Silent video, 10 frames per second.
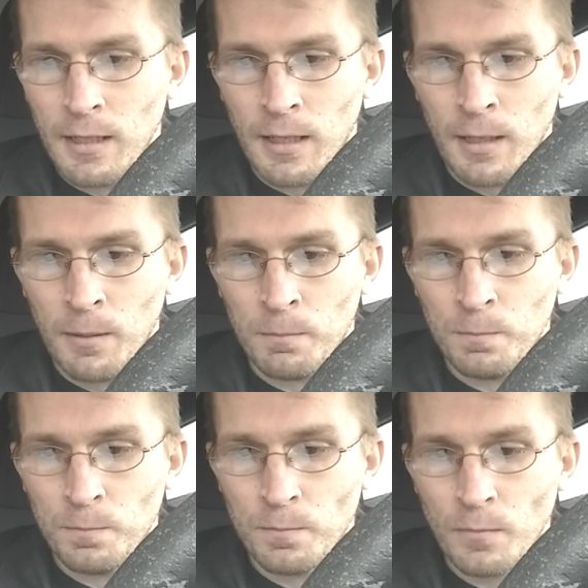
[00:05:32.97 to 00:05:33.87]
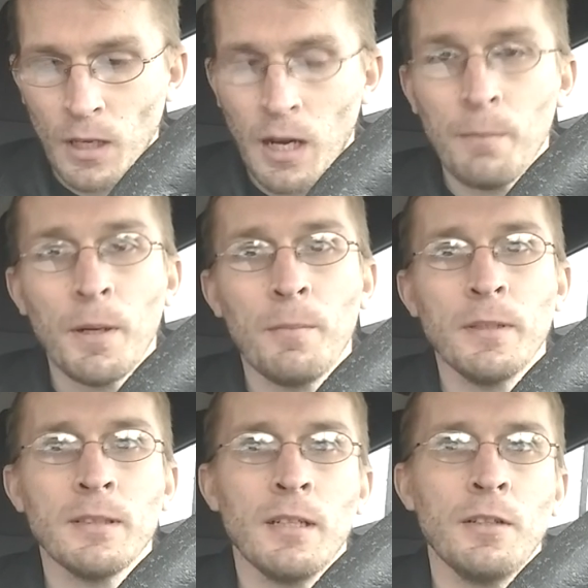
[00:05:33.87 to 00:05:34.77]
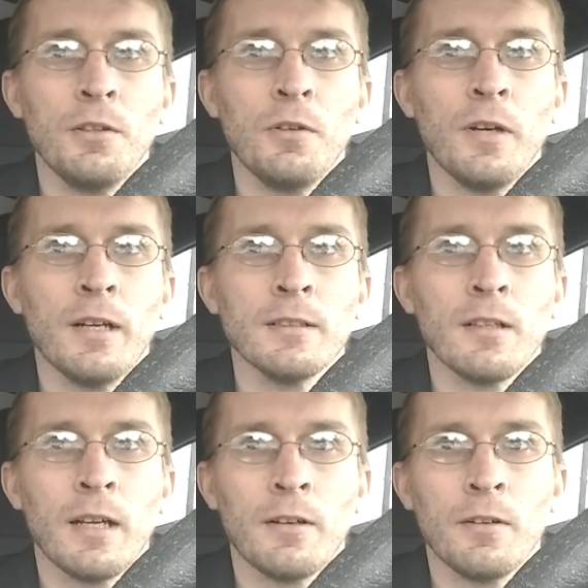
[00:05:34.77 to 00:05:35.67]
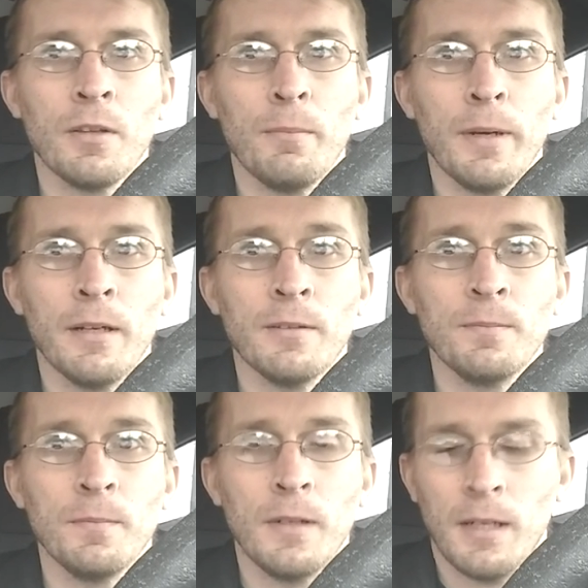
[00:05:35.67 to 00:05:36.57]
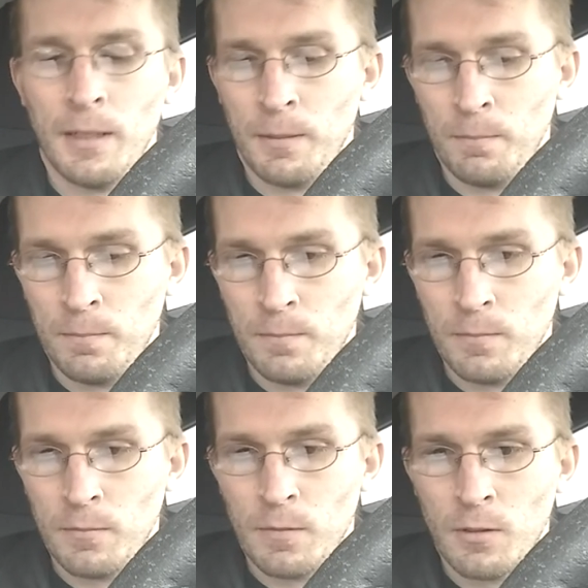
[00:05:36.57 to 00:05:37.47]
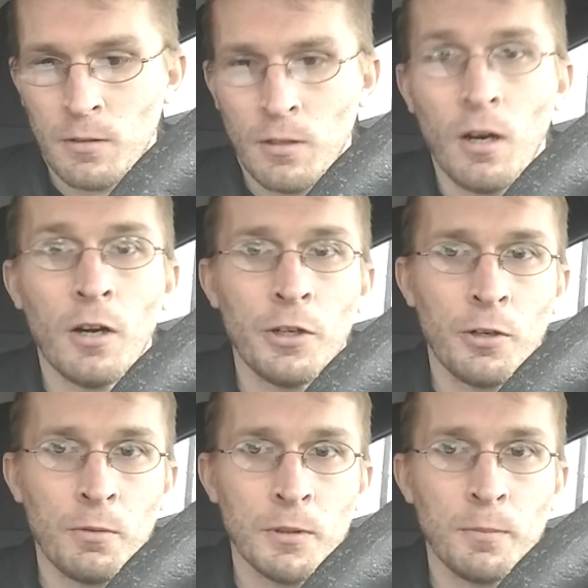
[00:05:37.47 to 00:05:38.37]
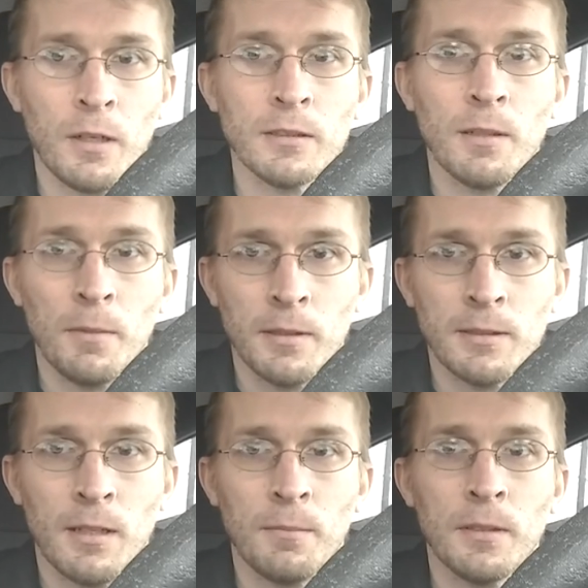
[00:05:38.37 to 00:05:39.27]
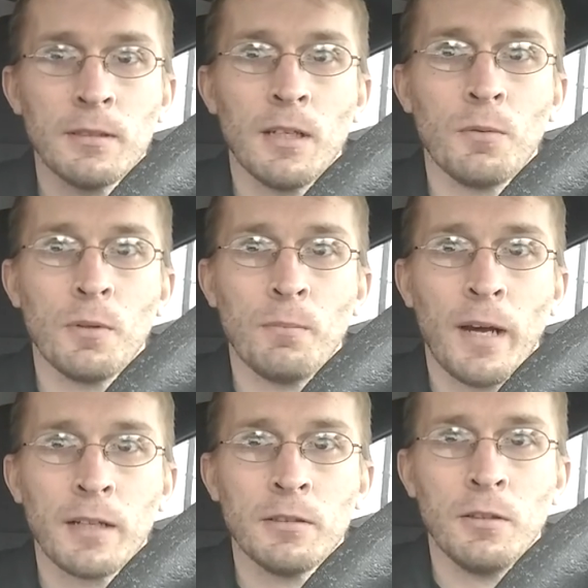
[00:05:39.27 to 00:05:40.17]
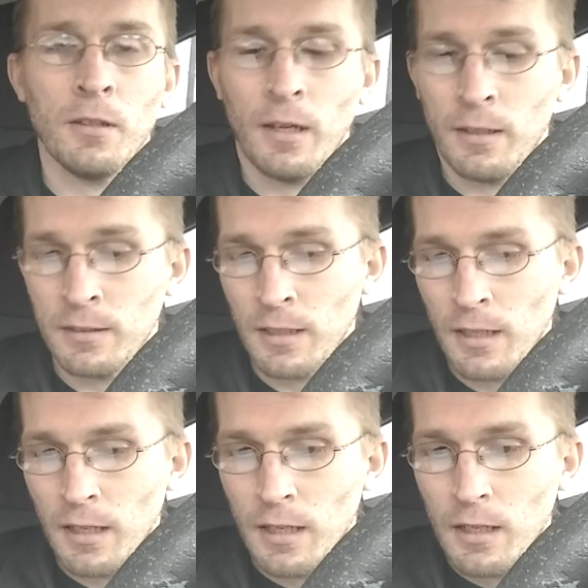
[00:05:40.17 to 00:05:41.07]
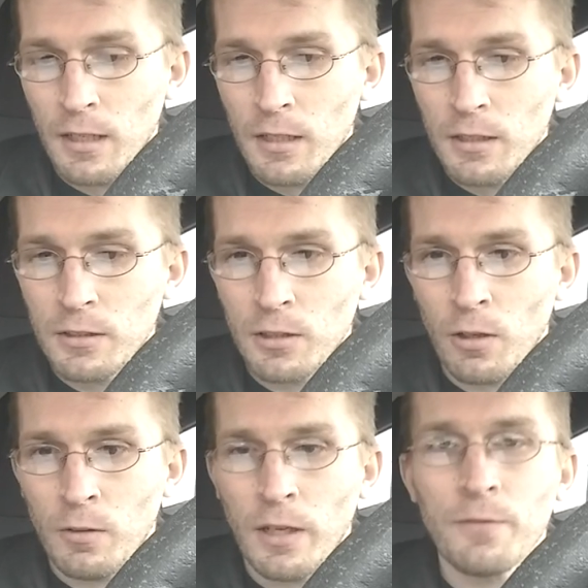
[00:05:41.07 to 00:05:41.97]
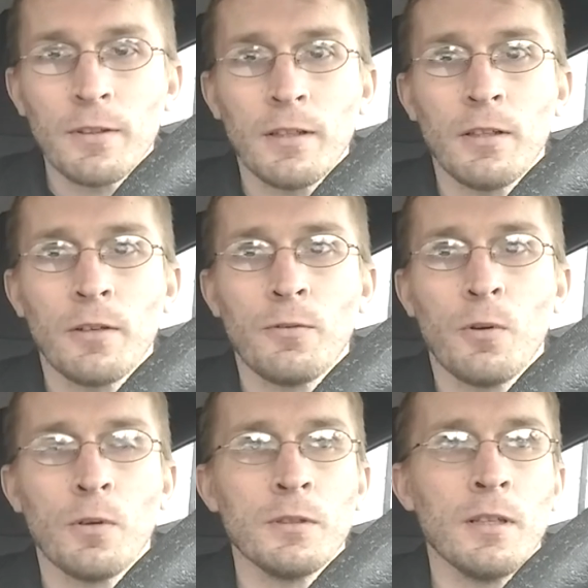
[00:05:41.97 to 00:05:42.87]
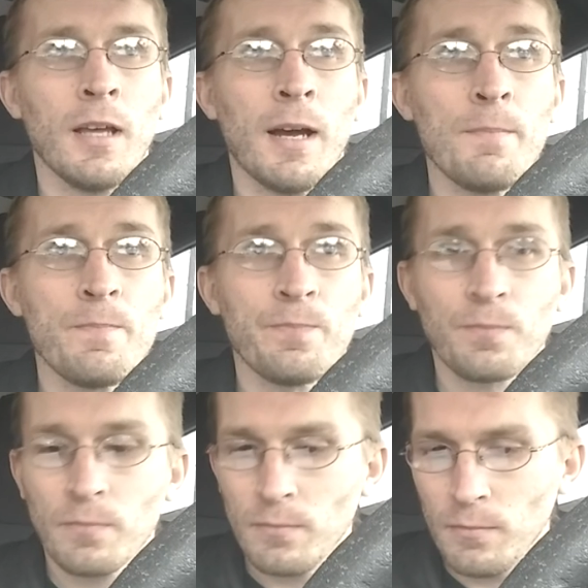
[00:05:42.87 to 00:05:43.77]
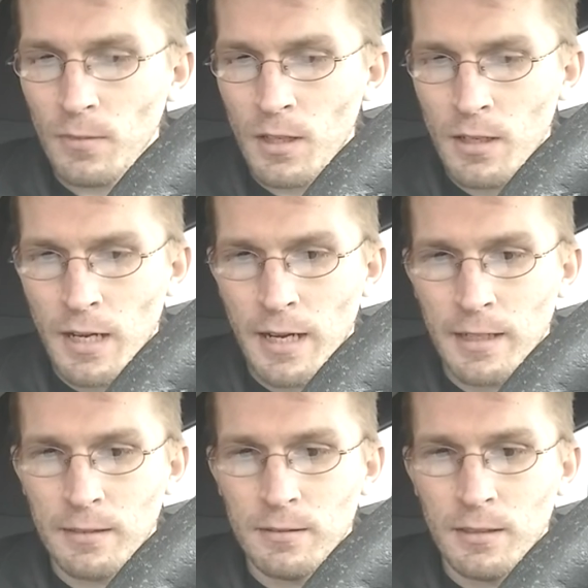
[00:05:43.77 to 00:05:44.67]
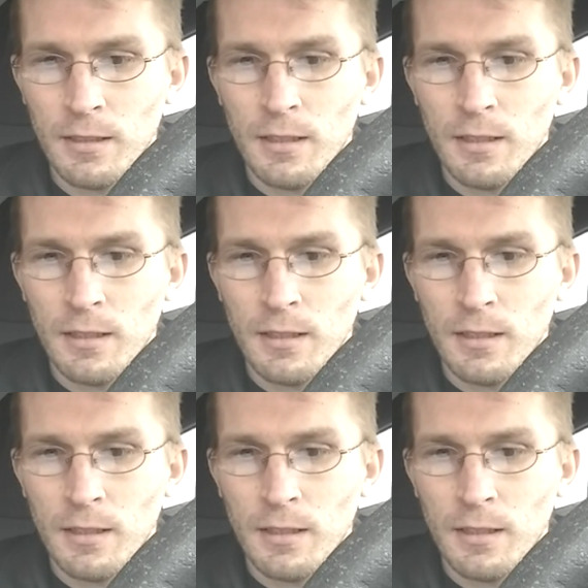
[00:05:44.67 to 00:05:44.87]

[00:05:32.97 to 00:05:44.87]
Um, I'm going to be sending you guys a letter in the mail um, to all your response. I'm going to I'm gonna send one back to you guys. So definitely look forward to that. And,